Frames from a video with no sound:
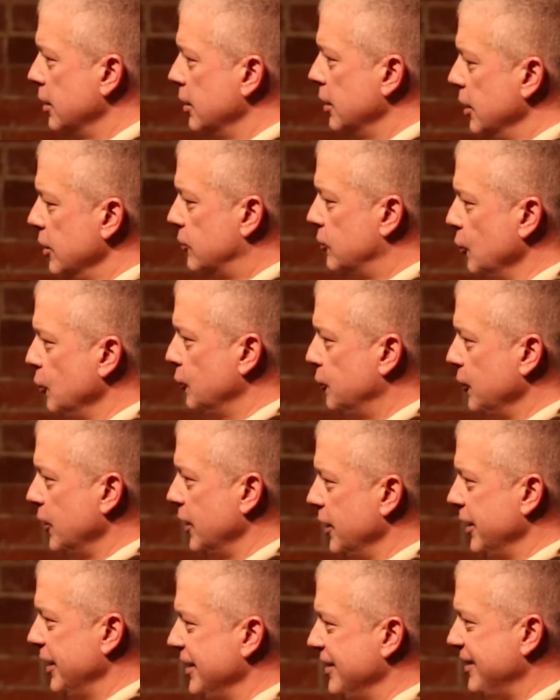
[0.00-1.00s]
And so for
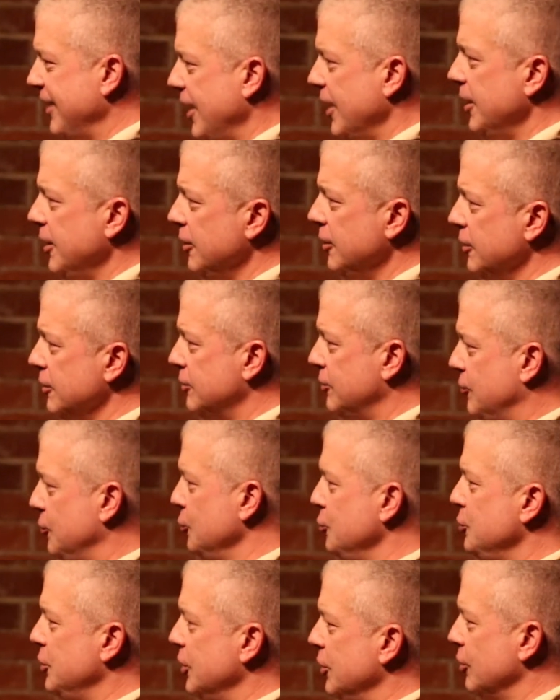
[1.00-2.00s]
our entire
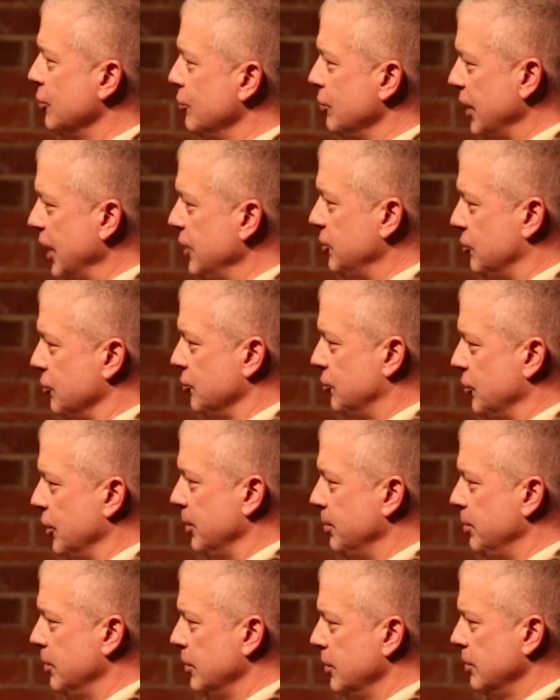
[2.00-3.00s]
2-year
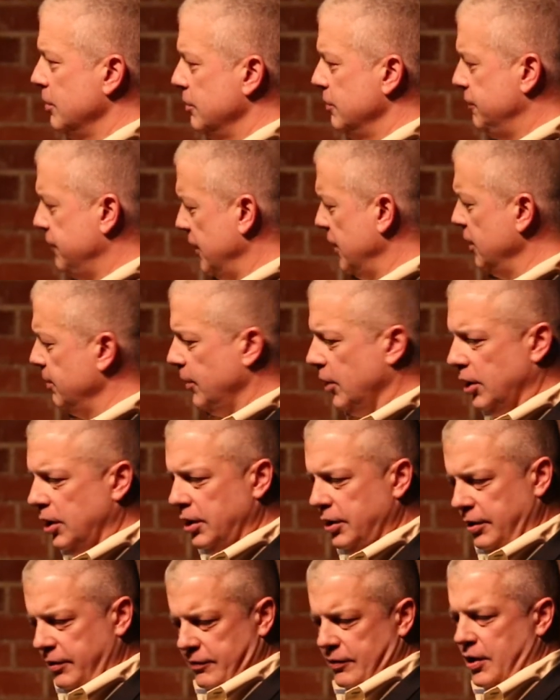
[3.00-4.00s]
relationship,
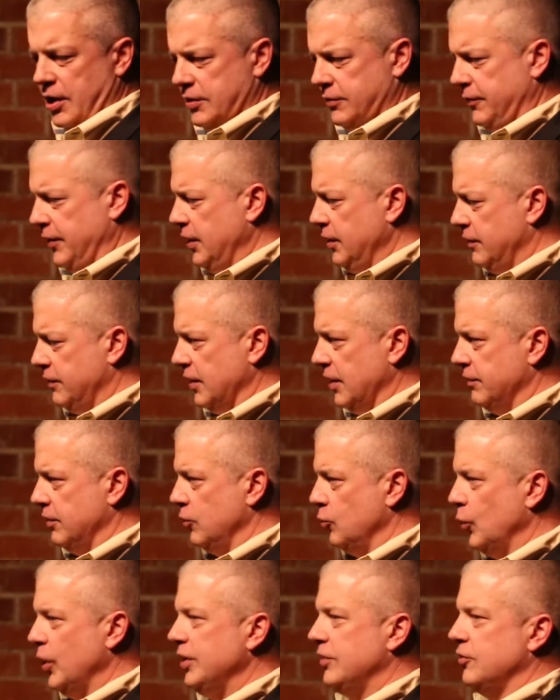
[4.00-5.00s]
Fireball and Sox Fan
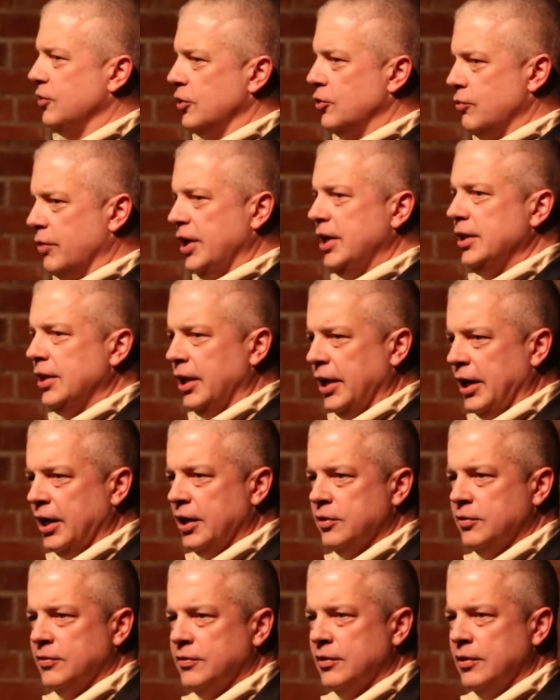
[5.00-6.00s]
7 went to great
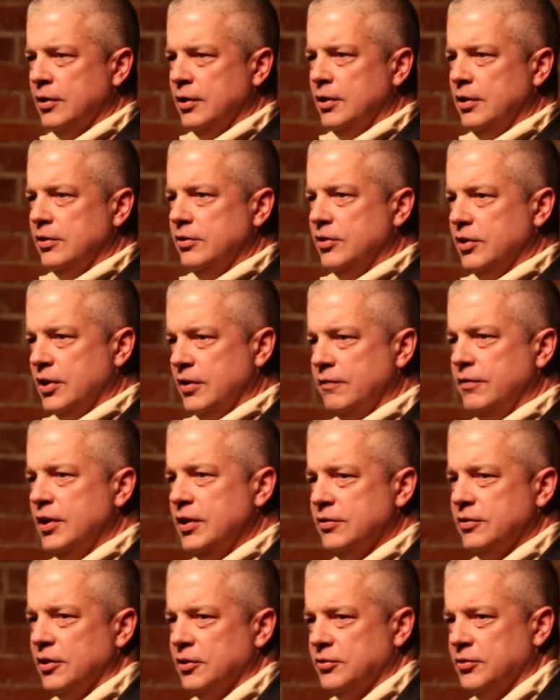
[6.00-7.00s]
lengths to
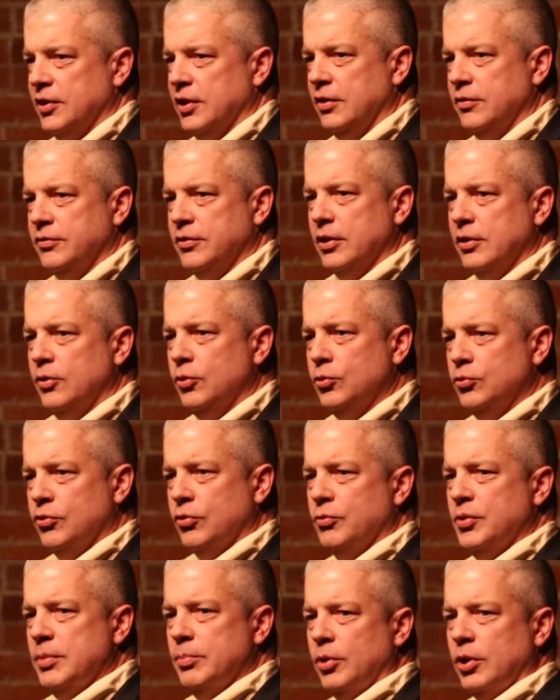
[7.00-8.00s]
convince ourselves that those
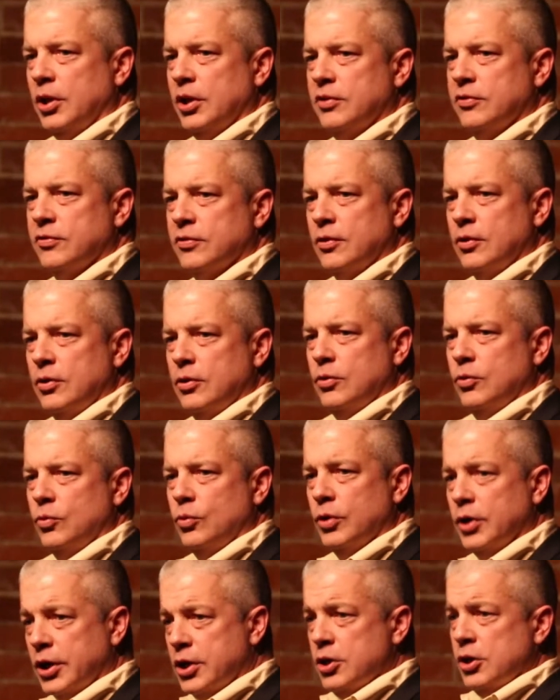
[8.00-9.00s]
3 bullets
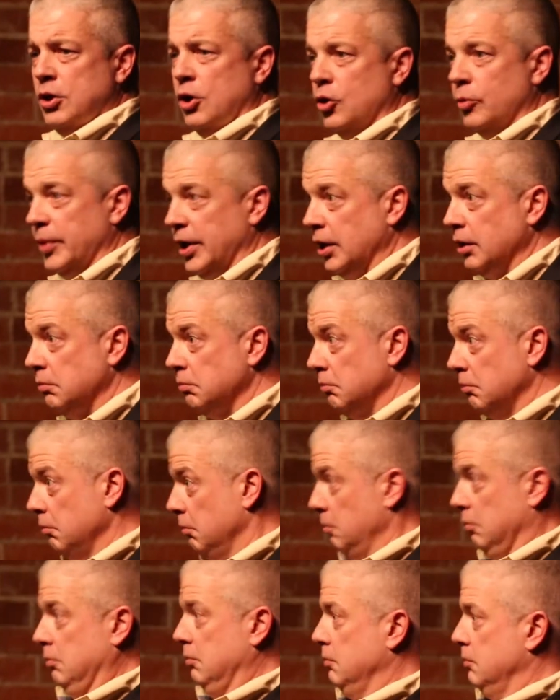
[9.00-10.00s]
were a good omen.
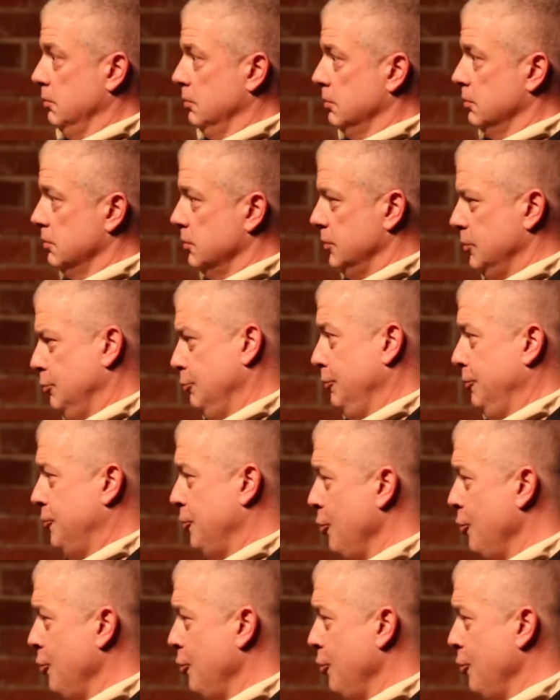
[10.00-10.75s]
Of